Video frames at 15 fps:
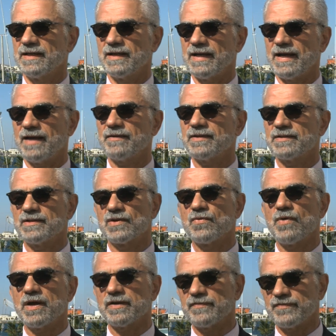how can you
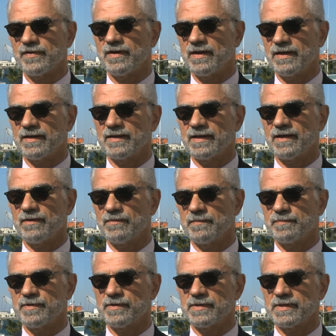quantify how
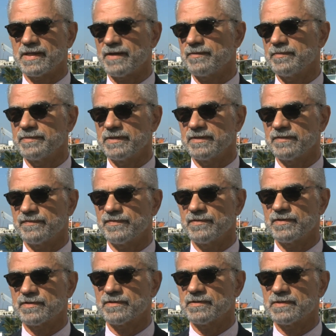important that will be in the
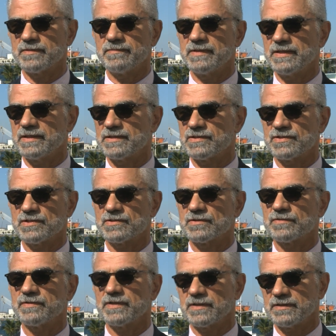future? To me, it's just
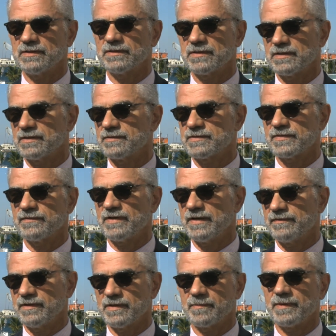critical to the
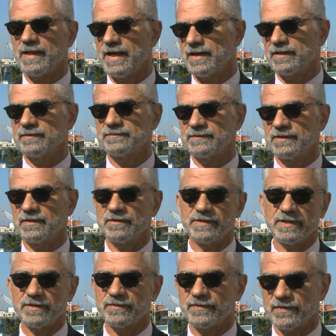survival of the planet and our
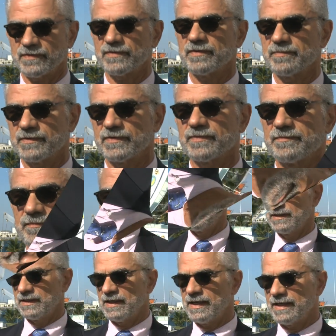ecosystems.
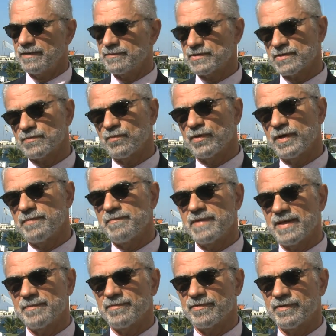I am just one
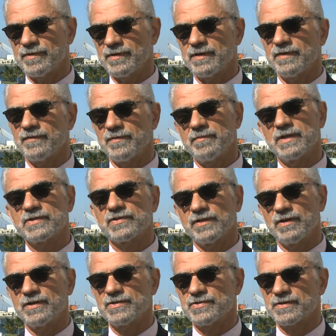member of a much
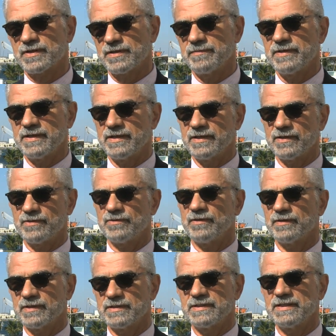larger committee
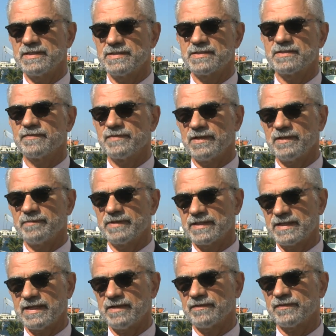called the Dean's
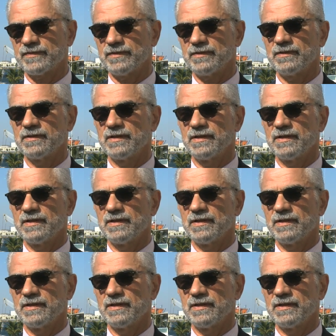Development Council